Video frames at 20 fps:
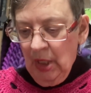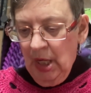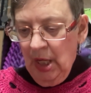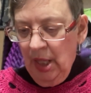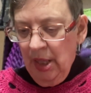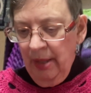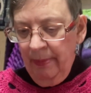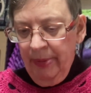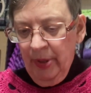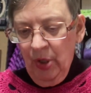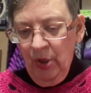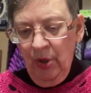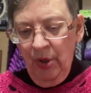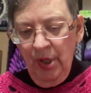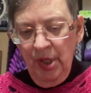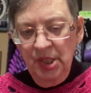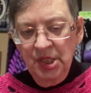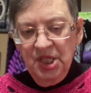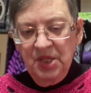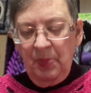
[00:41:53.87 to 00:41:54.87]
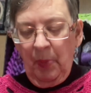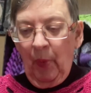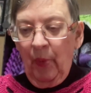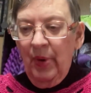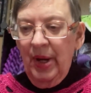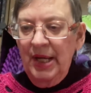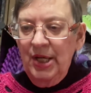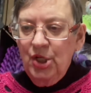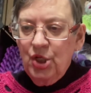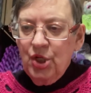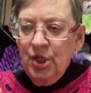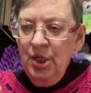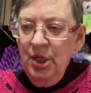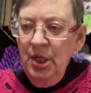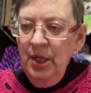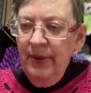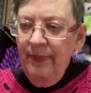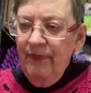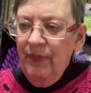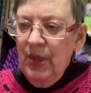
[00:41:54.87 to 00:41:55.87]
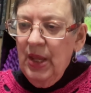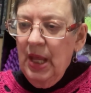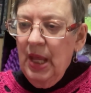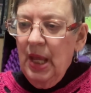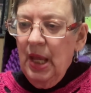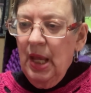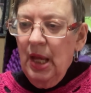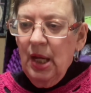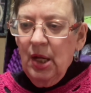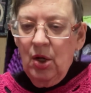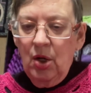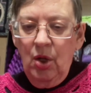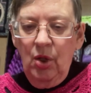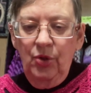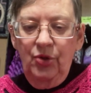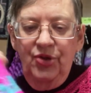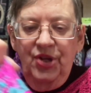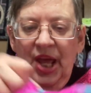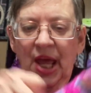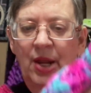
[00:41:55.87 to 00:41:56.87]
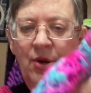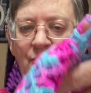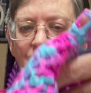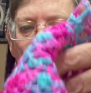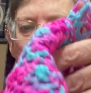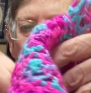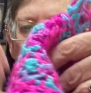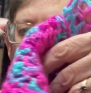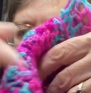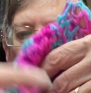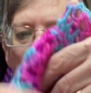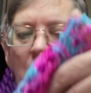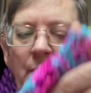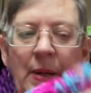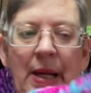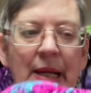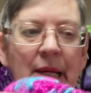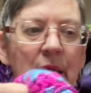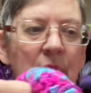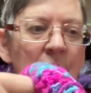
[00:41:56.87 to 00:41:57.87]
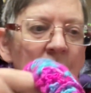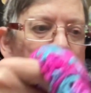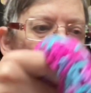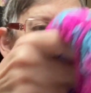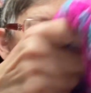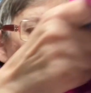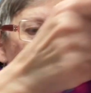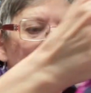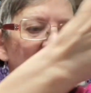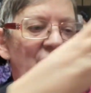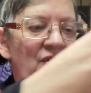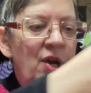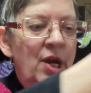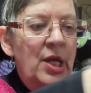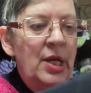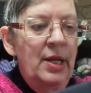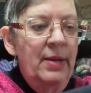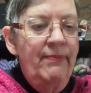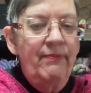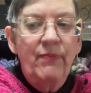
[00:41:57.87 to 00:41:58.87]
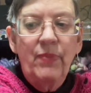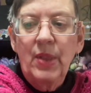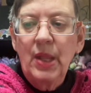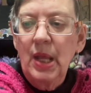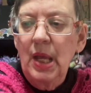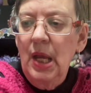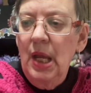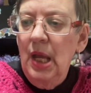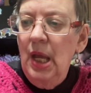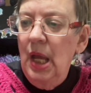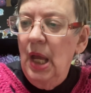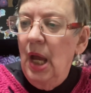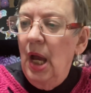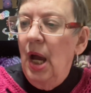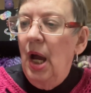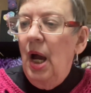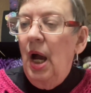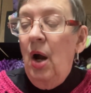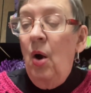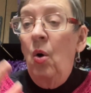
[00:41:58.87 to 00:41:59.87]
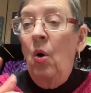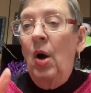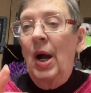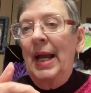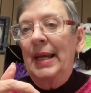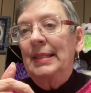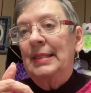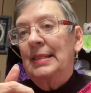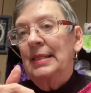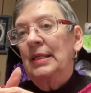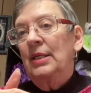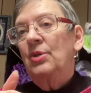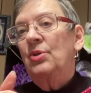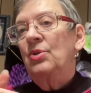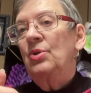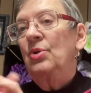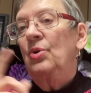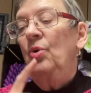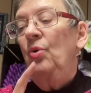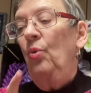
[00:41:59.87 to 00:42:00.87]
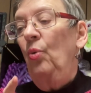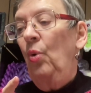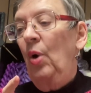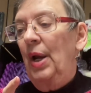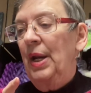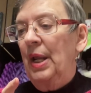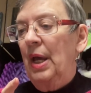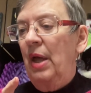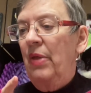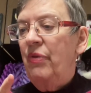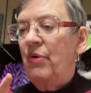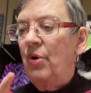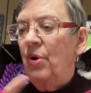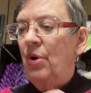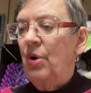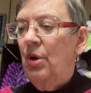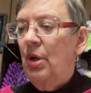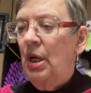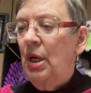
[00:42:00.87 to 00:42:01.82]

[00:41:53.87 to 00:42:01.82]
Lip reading: the bird inspiration, called Tendril by Carmen Heffernan. Oh, I did do one other,